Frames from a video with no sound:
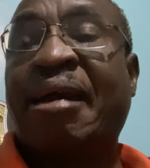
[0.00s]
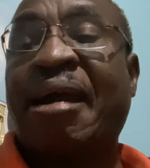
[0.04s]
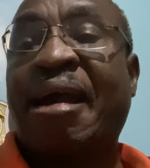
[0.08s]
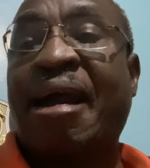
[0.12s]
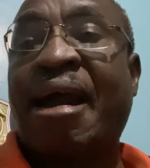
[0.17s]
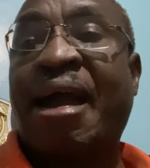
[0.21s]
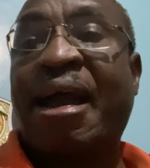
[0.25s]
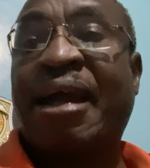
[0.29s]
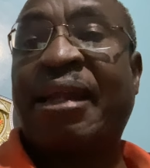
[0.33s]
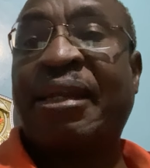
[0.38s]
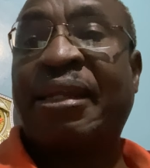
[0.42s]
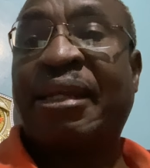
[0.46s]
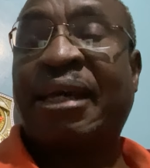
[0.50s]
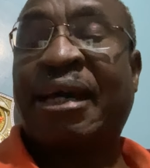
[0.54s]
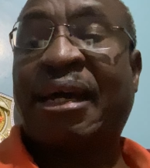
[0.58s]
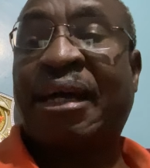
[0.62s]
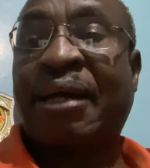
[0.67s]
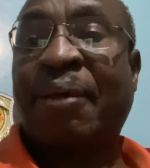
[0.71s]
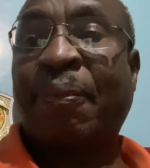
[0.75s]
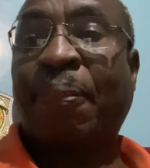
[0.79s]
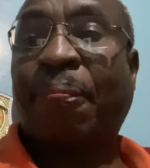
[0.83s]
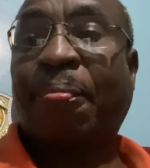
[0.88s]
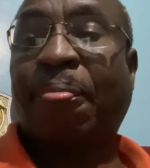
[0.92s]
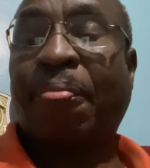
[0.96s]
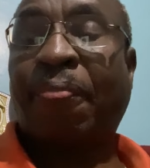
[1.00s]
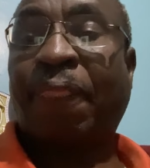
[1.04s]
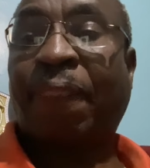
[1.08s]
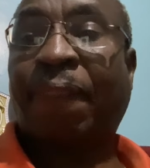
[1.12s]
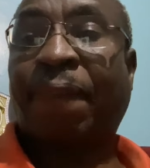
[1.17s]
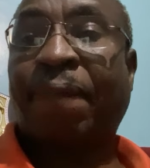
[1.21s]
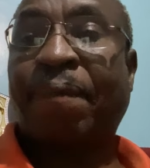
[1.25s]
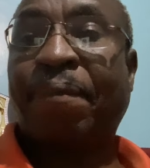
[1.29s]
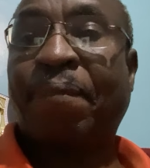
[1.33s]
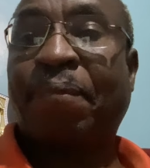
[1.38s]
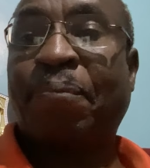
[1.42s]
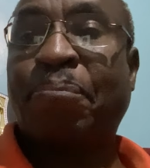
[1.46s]
and
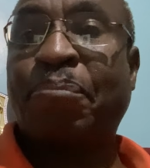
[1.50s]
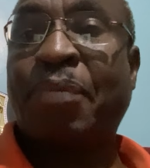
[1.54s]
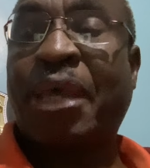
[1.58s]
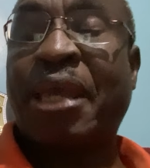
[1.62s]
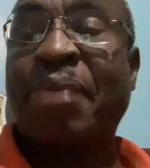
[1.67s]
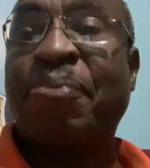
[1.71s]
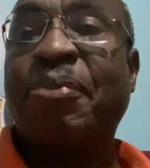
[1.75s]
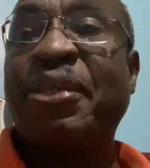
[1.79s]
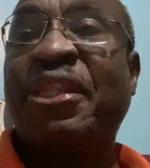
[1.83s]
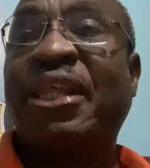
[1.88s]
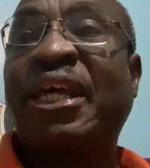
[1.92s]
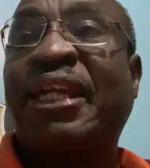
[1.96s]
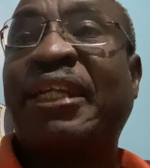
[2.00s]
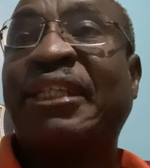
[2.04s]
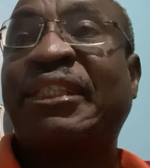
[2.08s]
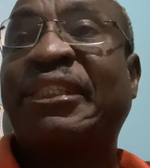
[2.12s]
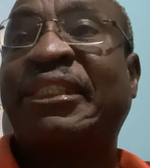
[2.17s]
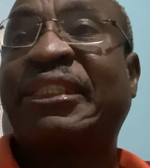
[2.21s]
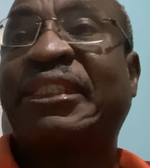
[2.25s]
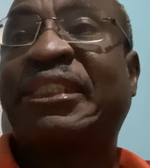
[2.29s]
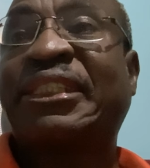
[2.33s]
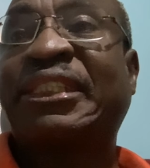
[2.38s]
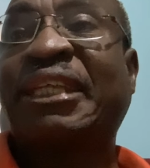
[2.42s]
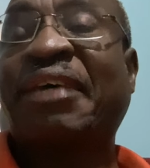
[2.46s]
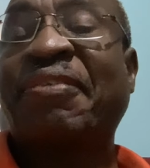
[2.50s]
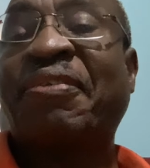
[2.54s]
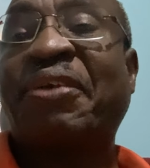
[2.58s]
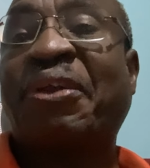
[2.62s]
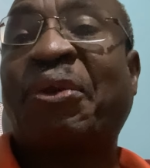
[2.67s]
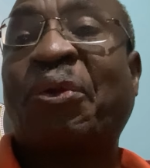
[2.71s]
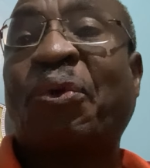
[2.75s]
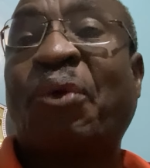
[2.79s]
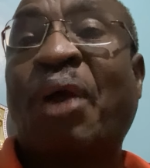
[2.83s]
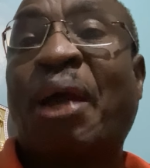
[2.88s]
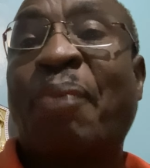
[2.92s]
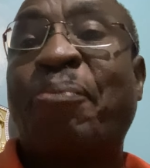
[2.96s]
maybe there is
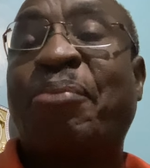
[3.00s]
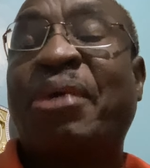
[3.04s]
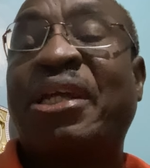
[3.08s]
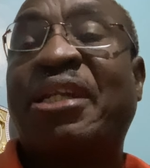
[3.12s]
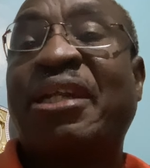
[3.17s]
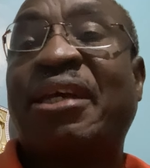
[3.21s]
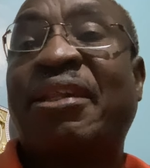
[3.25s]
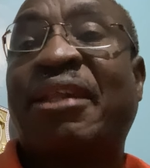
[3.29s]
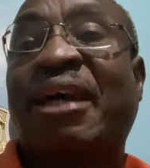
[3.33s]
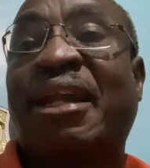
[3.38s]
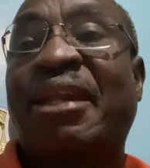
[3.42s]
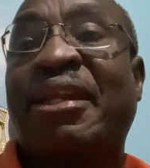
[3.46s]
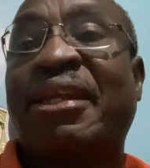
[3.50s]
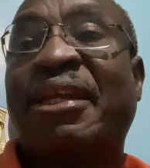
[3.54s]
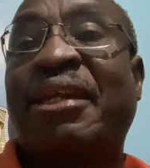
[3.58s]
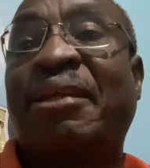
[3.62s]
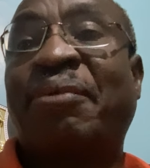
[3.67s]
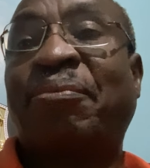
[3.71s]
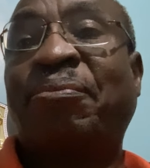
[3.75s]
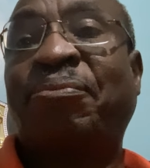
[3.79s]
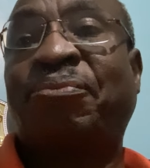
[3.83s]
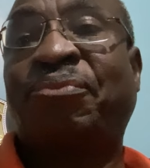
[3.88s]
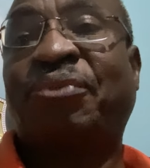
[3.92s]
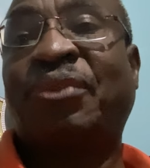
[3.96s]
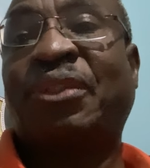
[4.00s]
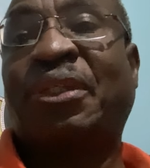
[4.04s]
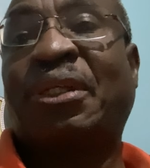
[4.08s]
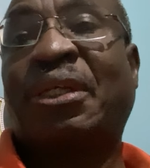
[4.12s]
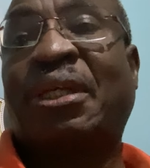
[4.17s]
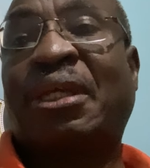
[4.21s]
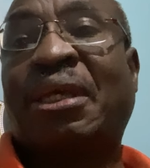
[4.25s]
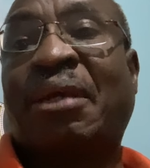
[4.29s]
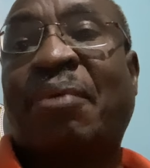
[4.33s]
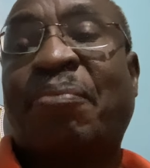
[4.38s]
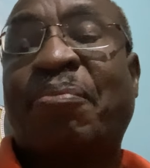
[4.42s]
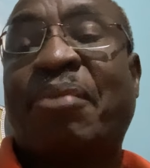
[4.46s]
several who are better than him,
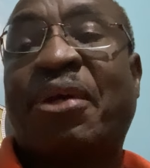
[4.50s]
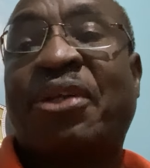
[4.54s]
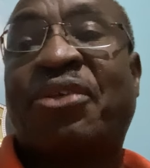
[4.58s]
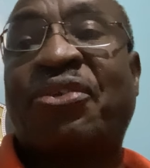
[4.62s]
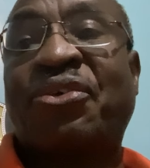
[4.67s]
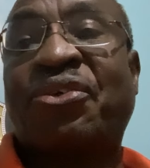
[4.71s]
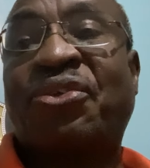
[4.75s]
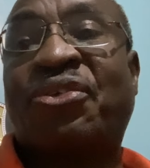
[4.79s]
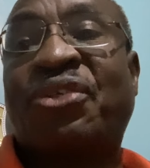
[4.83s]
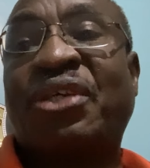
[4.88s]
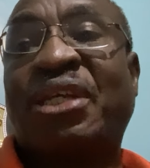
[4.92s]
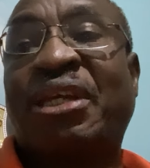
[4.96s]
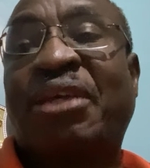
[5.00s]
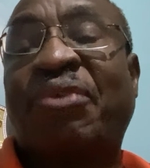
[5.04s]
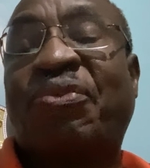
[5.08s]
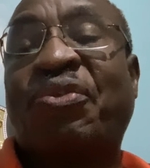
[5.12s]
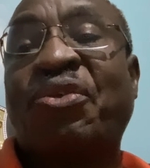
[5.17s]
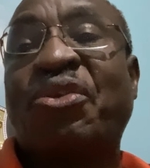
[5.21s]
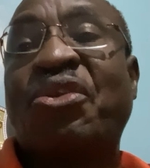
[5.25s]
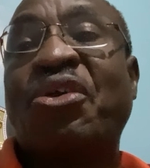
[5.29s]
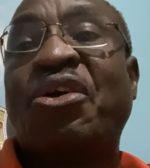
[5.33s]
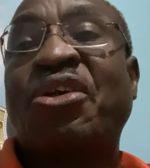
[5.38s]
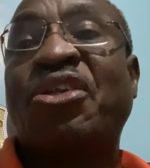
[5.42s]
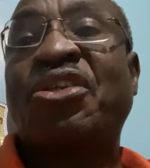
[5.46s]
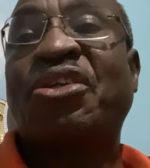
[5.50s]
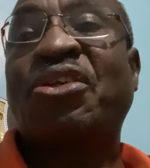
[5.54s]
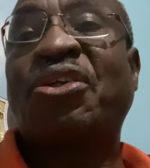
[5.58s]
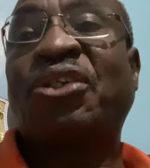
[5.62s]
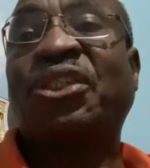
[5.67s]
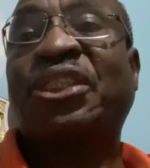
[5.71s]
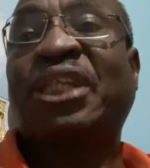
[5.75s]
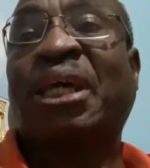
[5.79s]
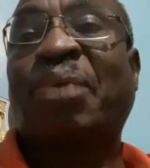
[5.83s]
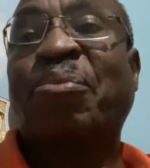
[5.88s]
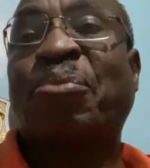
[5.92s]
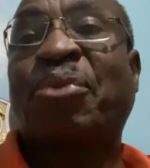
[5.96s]
but you see, if you don't know
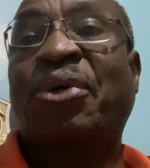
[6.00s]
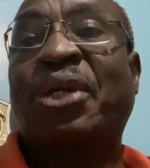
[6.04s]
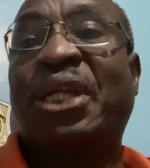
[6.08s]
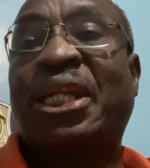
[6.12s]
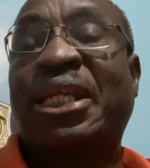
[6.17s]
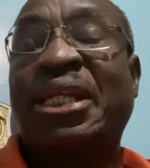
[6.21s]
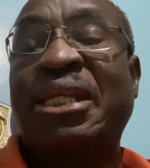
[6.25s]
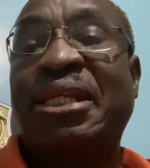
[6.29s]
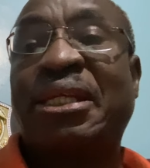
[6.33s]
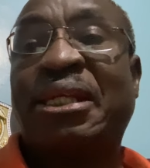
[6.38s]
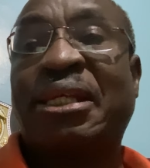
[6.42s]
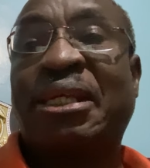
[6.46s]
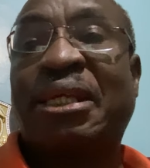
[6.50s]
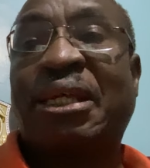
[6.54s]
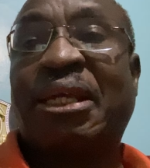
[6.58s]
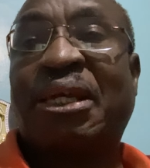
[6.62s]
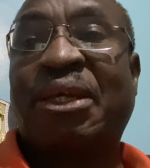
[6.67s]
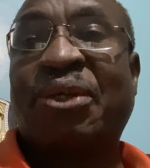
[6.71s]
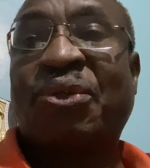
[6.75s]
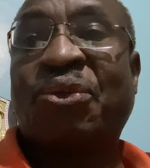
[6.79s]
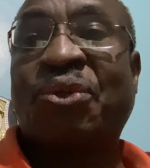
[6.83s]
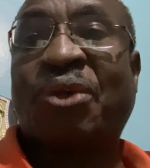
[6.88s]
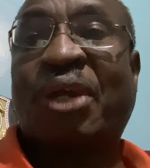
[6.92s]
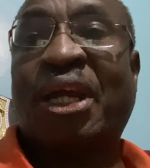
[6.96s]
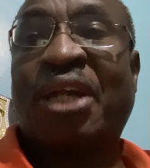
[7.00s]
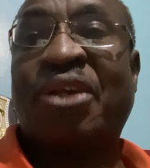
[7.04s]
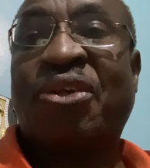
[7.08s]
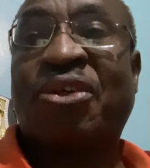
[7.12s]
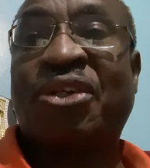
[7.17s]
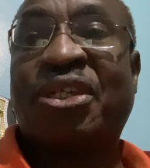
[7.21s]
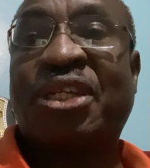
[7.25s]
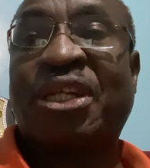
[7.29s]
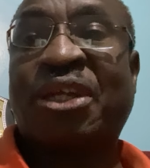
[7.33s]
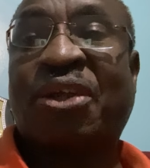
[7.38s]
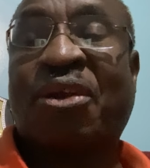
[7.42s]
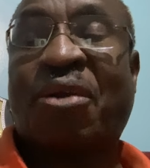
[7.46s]
somebody, you
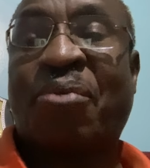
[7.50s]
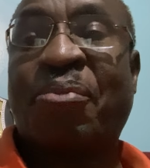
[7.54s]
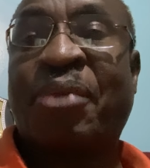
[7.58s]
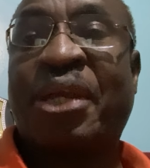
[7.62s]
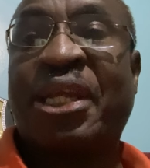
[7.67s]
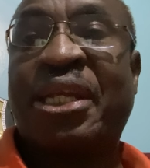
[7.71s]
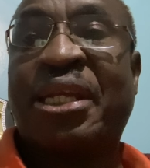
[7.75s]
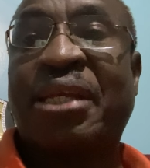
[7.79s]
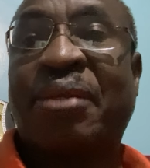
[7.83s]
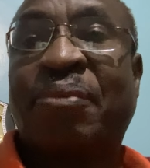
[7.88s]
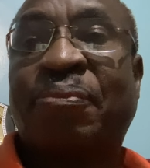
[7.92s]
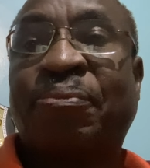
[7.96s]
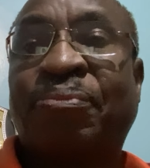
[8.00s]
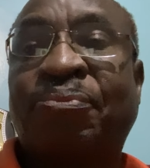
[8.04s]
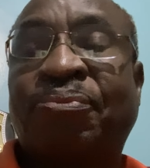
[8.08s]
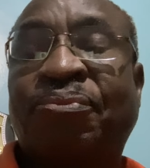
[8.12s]
cannot recommend him.